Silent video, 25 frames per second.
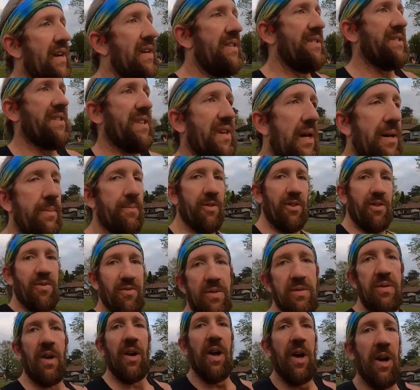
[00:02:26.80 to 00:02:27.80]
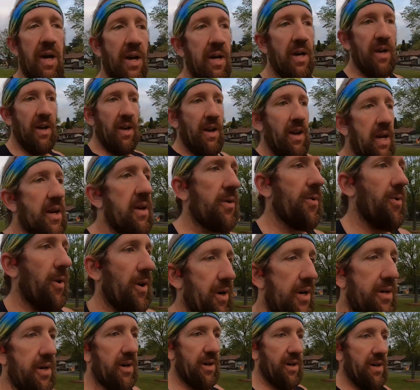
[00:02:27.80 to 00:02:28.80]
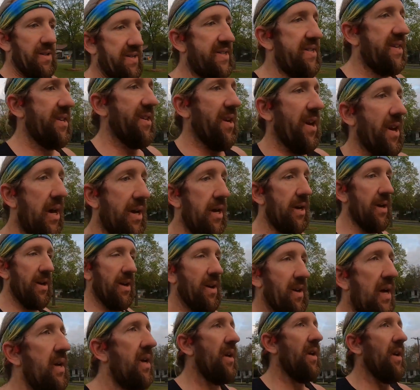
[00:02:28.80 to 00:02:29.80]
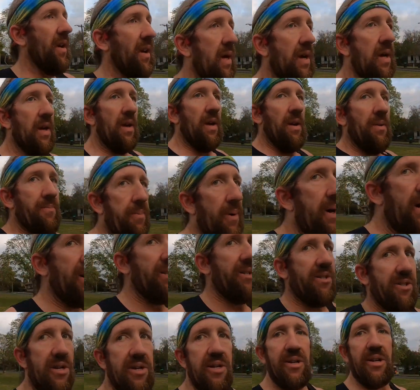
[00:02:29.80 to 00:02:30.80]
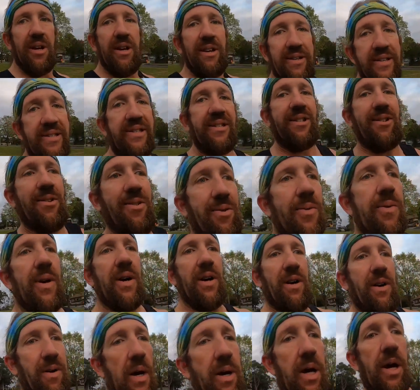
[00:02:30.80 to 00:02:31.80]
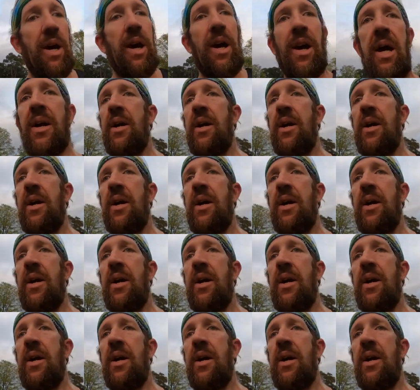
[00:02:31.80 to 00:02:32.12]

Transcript: It's come along quite nicely but I do need to uh,